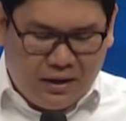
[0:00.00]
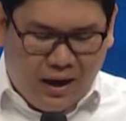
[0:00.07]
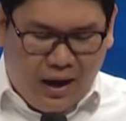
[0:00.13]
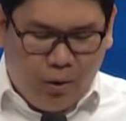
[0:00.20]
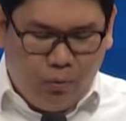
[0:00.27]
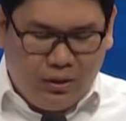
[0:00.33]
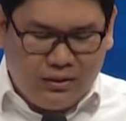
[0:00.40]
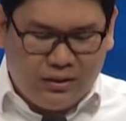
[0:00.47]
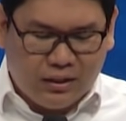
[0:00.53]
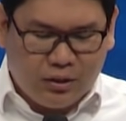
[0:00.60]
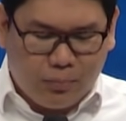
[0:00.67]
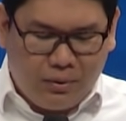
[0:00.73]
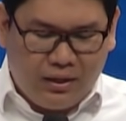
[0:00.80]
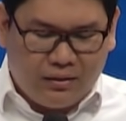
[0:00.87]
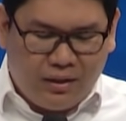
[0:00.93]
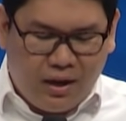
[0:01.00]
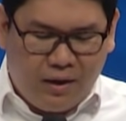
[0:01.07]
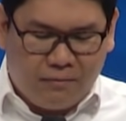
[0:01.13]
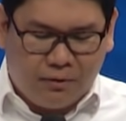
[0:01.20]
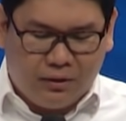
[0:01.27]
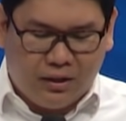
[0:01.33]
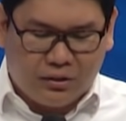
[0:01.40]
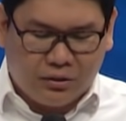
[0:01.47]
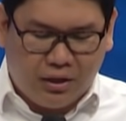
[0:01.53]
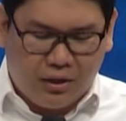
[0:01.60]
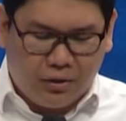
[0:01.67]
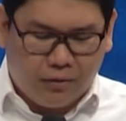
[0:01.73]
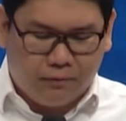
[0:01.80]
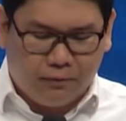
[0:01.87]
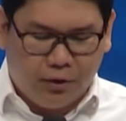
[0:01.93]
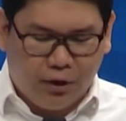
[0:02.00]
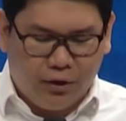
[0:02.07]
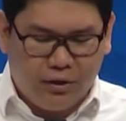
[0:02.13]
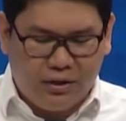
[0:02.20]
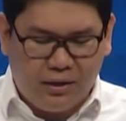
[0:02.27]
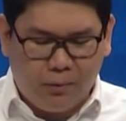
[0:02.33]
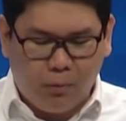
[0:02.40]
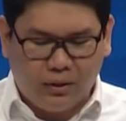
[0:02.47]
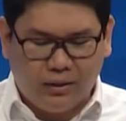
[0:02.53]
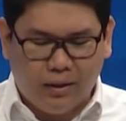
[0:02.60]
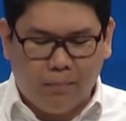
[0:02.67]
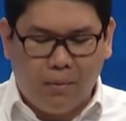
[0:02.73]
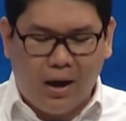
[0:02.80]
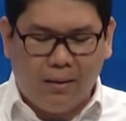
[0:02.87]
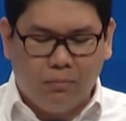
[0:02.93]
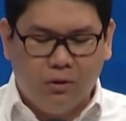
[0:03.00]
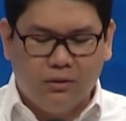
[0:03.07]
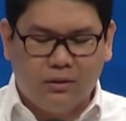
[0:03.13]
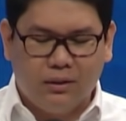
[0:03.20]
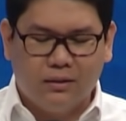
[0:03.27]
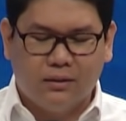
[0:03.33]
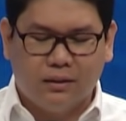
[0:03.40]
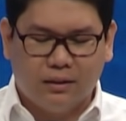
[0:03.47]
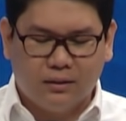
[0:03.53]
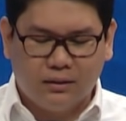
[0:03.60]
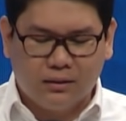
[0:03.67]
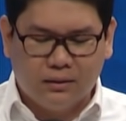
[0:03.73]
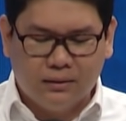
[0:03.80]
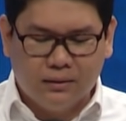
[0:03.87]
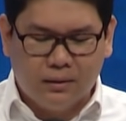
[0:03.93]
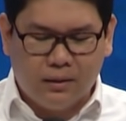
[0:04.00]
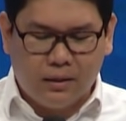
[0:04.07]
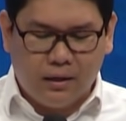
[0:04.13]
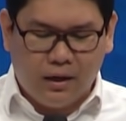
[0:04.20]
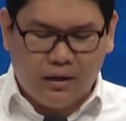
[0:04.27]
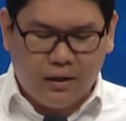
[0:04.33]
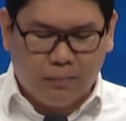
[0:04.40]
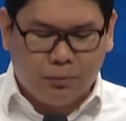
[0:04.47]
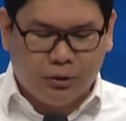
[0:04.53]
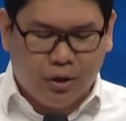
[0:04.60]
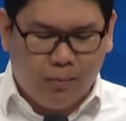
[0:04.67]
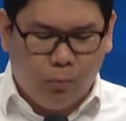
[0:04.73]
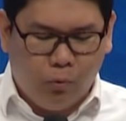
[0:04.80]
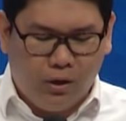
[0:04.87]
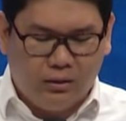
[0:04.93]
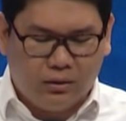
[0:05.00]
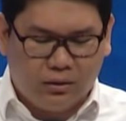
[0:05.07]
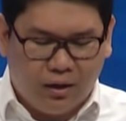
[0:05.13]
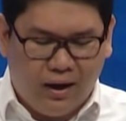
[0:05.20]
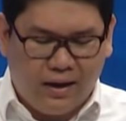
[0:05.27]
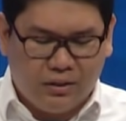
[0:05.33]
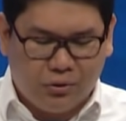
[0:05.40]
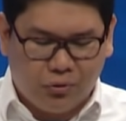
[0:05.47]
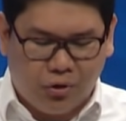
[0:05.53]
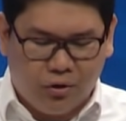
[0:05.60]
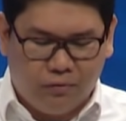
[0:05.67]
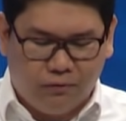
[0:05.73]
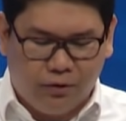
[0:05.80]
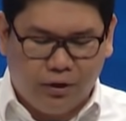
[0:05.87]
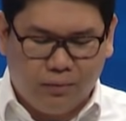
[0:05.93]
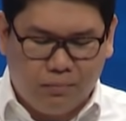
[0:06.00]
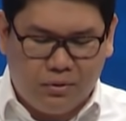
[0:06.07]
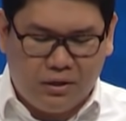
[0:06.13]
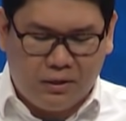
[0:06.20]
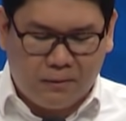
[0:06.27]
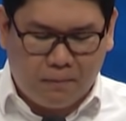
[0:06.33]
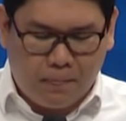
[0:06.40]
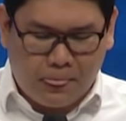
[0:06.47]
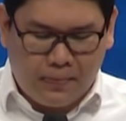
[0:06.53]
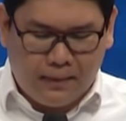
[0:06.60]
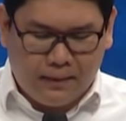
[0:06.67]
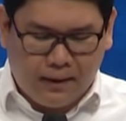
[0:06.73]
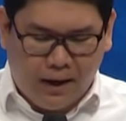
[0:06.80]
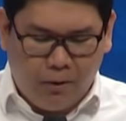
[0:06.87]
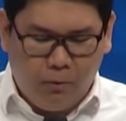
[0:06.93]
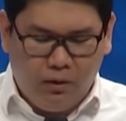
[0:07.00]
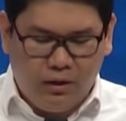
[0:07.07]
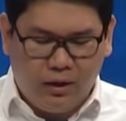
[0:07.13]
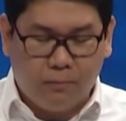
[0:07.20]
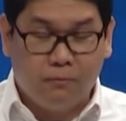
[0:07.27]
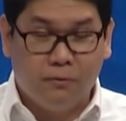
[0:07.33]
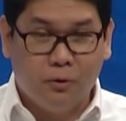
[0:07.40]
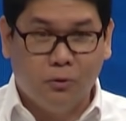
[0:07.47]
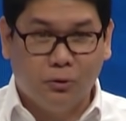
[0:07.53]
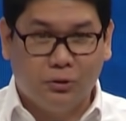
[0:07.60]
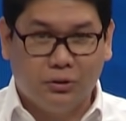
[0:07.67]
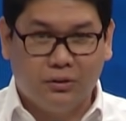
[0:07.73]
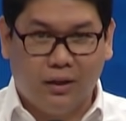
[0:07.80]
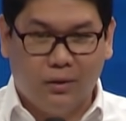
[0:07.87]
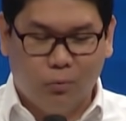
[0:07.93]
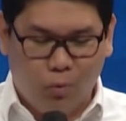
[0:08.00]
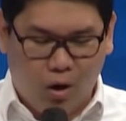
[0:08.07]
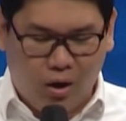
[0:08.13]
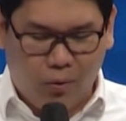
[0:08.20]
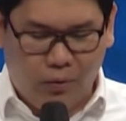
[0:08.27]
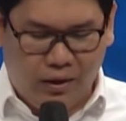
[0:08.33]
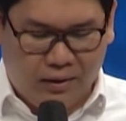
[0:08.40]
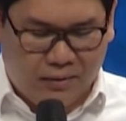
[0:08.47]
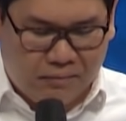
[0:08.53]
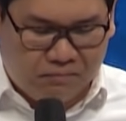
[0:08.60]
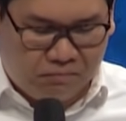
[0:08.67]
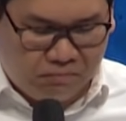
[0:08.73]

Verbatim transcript: I will just be there for the sake of learning what the Bible teaches, and if someone tries to convert me, I will refuse and walk away.